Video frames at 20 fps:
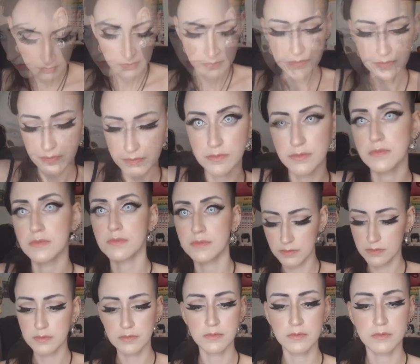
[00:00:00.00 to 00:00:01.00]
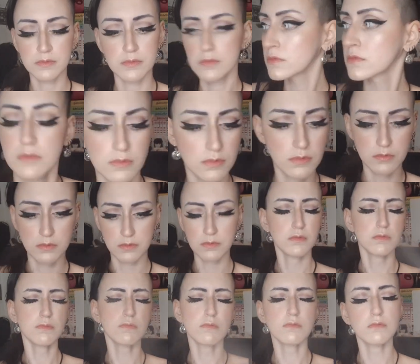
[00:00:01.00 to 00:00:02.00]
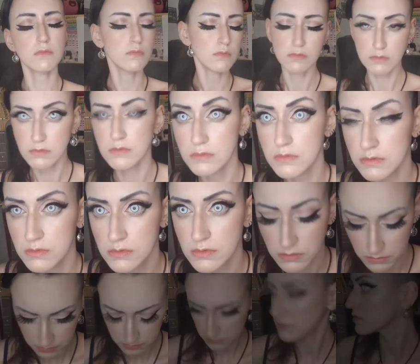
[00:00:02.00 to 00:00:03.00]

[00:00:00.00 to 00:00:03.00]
Wrapping things up here, and it's time for the reveal.